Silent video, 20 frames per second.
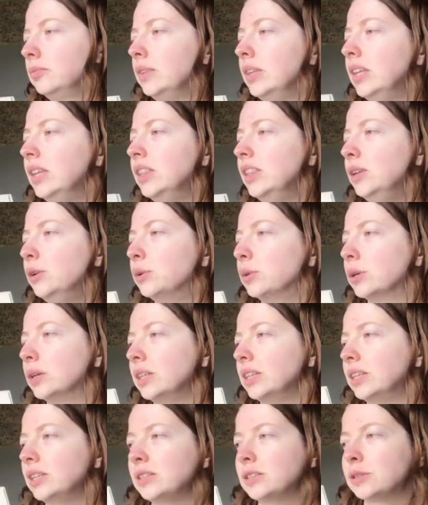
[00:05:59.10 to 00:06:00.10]
In the
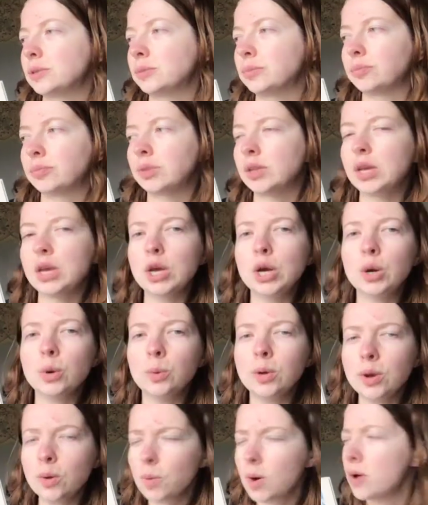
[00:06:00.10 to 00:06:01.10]
Orient.
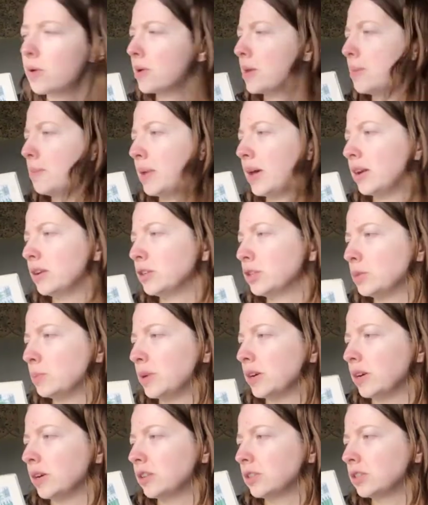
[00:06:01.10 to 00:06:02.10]
We awoke in better
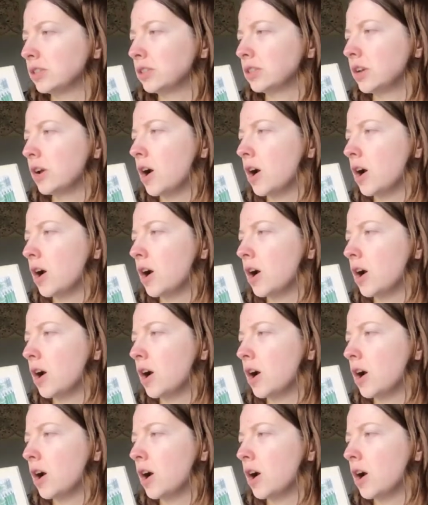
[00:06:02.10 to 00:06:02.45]
spirits.